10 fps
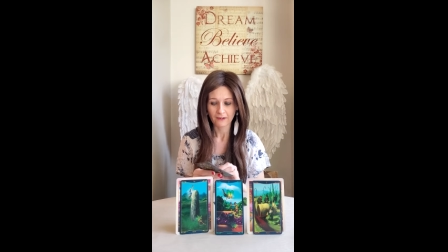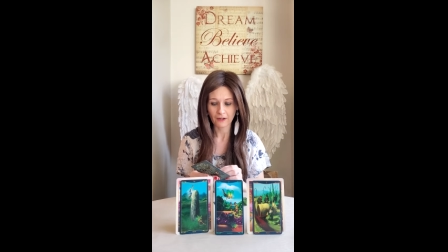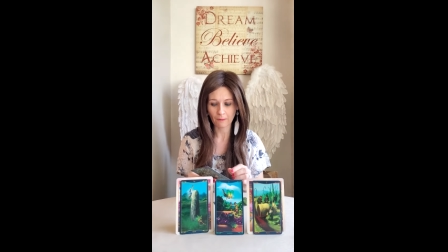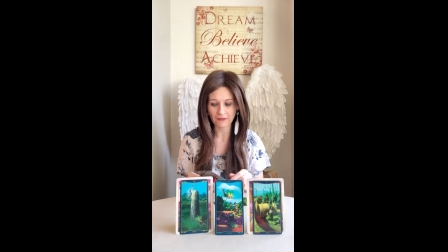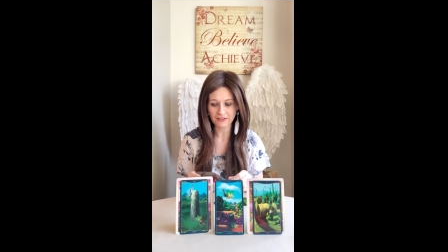you
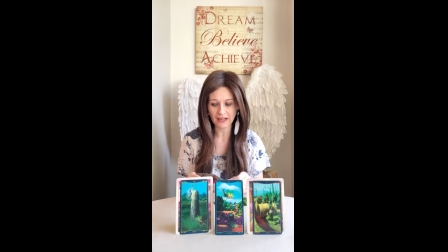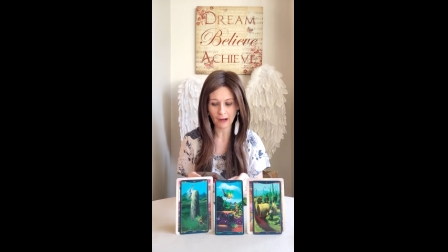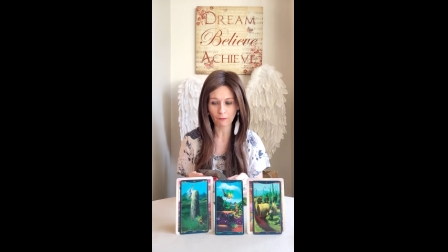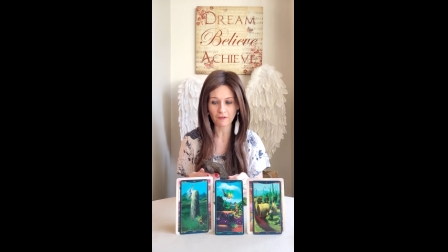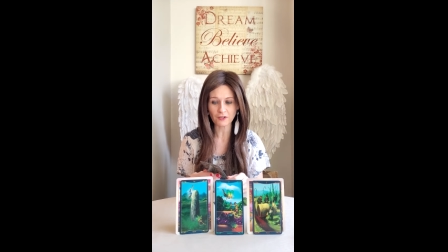know, the
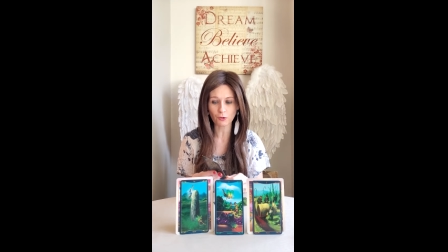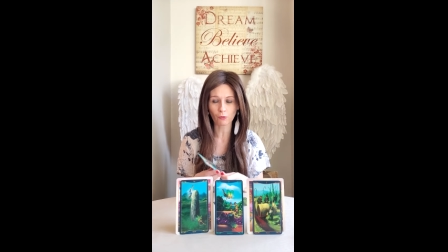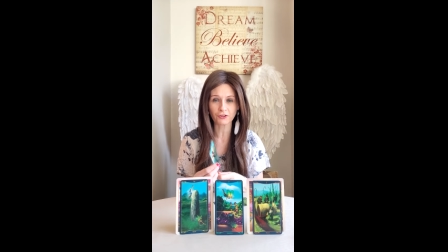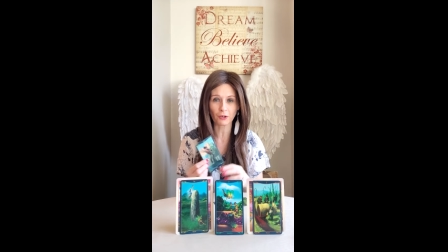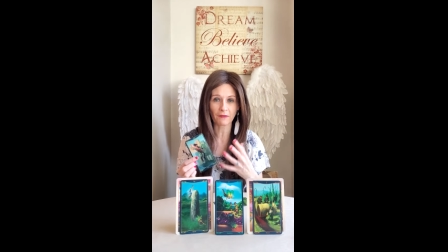tower is
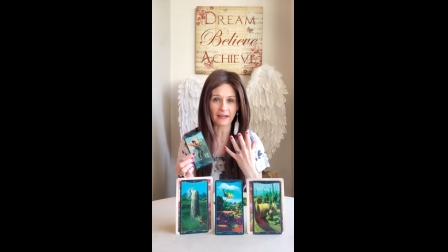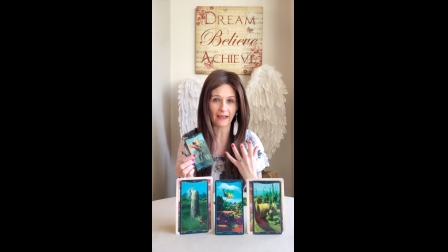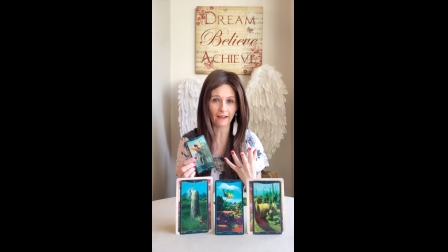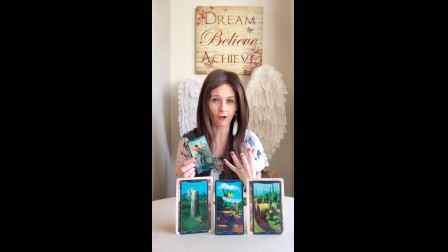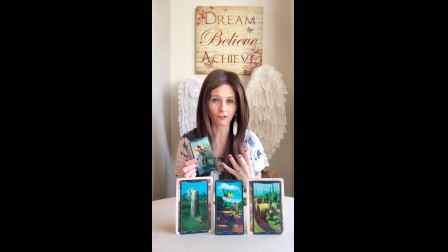also the
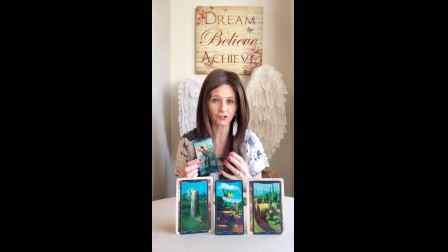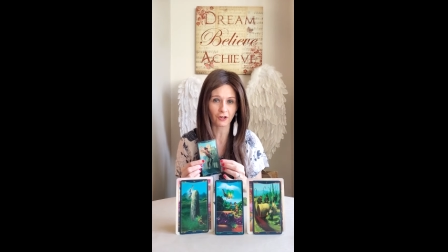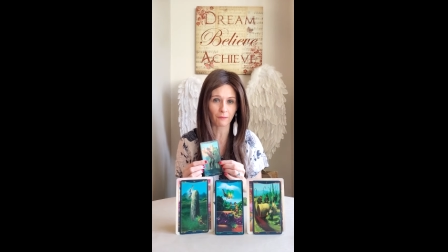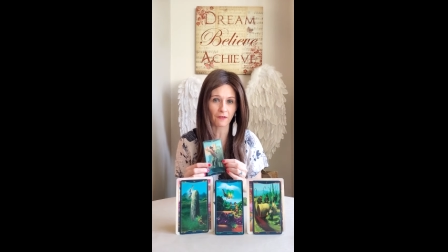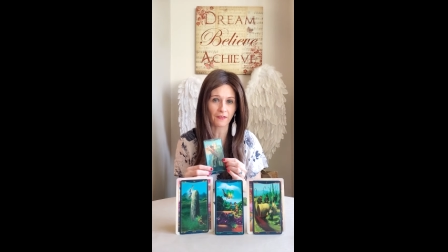chaos, you
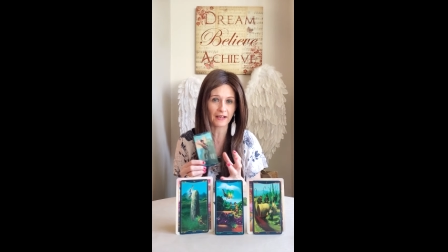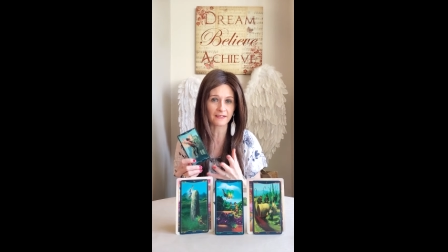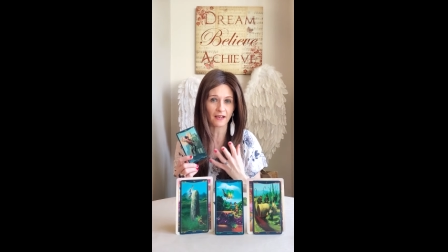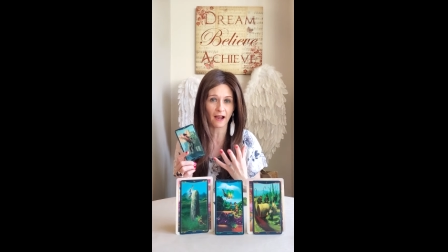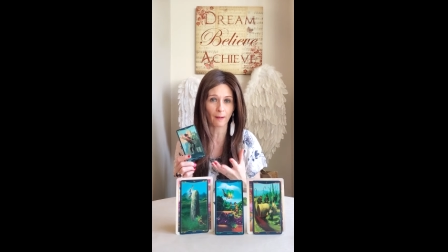know, the
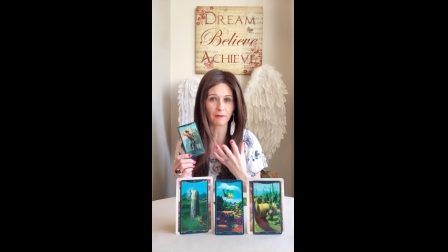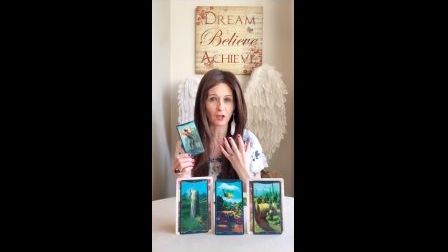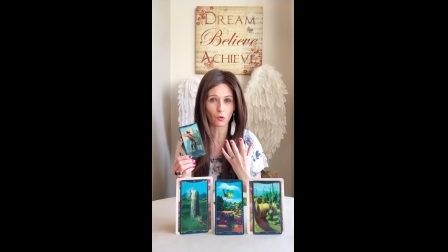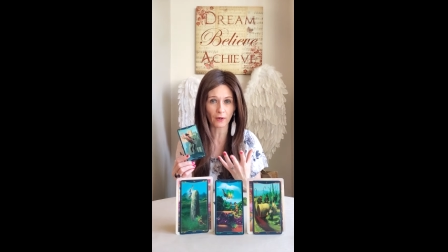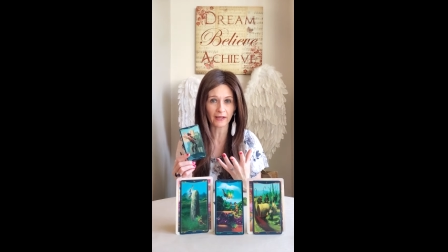things are
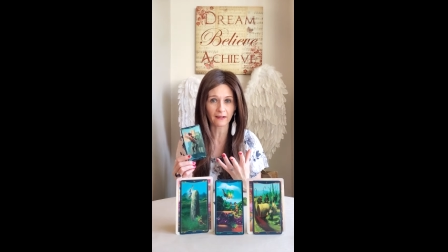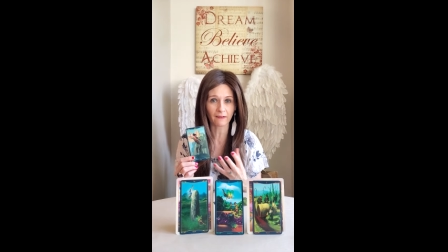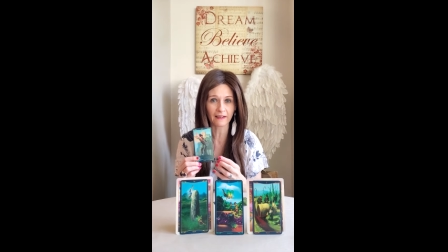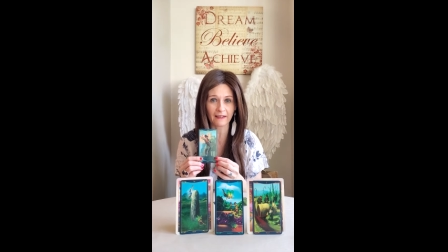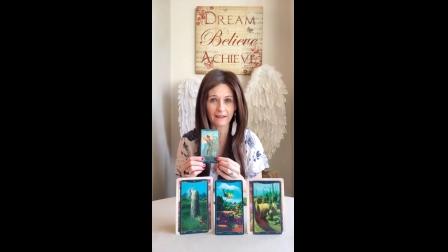happening
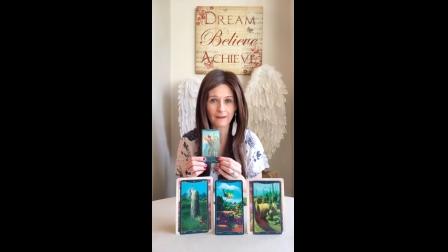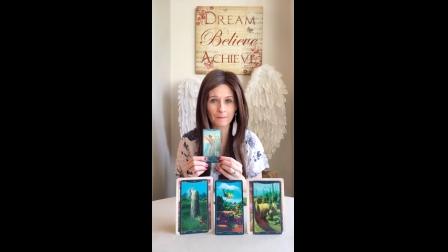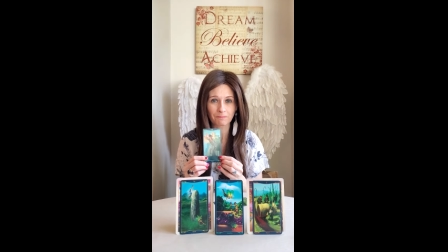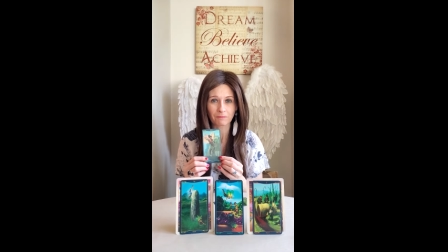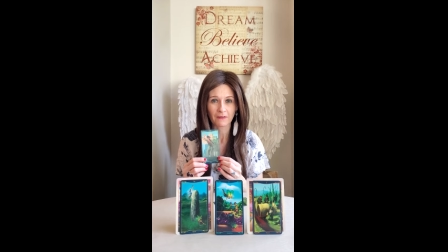quickly,